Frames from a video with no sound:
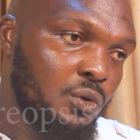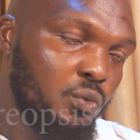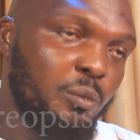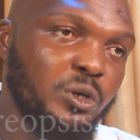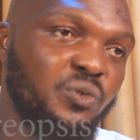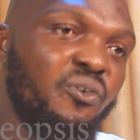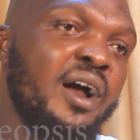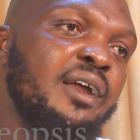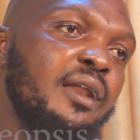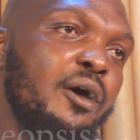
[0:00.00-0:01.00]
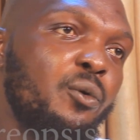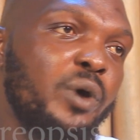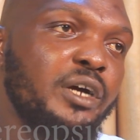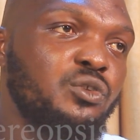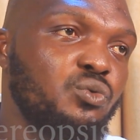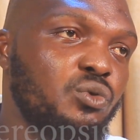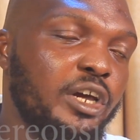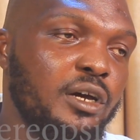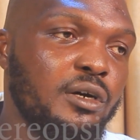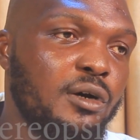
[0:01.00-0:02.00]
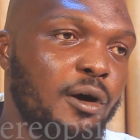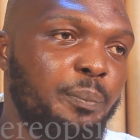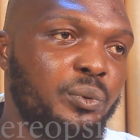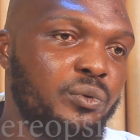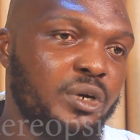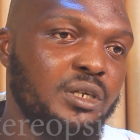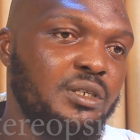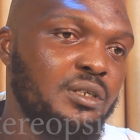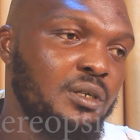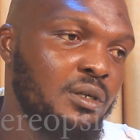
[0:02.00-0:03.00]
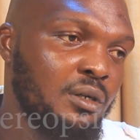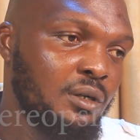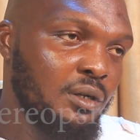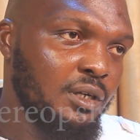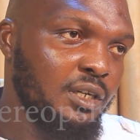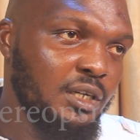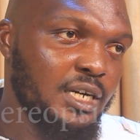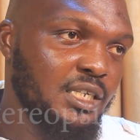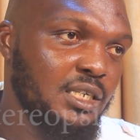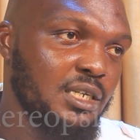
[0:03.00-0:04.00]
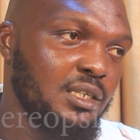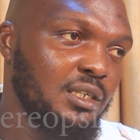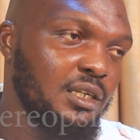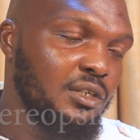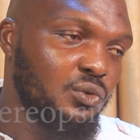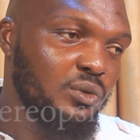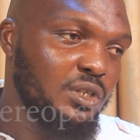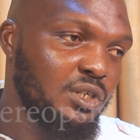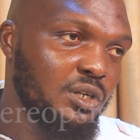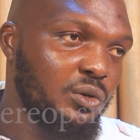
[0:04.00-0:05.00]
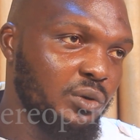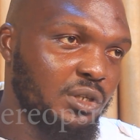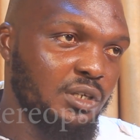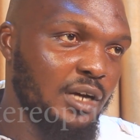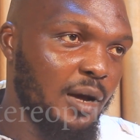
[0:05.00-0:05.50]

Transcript: We must find a way to incorporate ESN into the security